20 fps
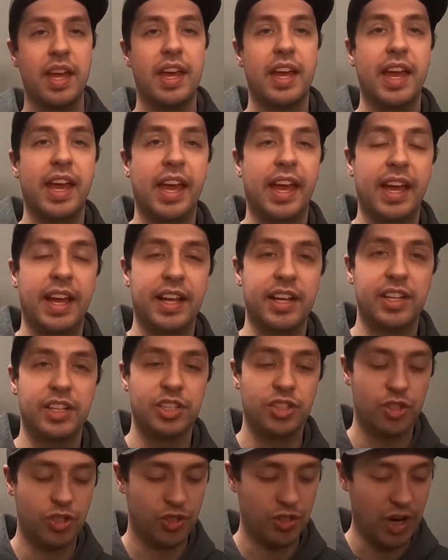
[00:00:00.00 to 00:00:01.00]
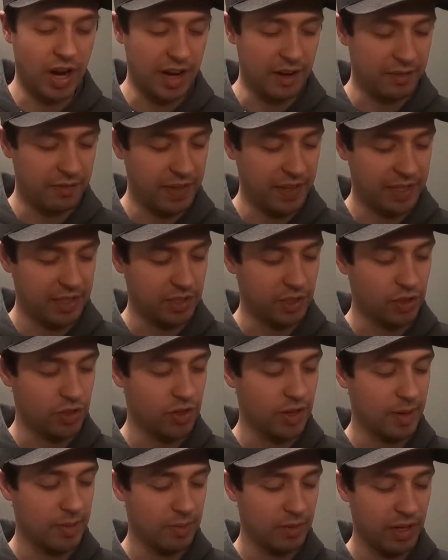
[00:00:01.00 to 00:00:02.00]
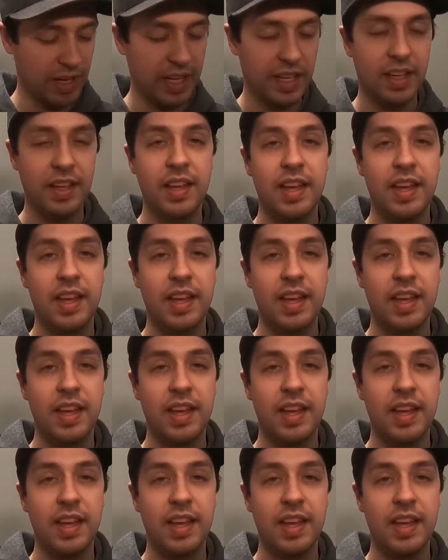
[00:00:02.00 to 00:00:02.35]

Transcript: and try to fix the trim ring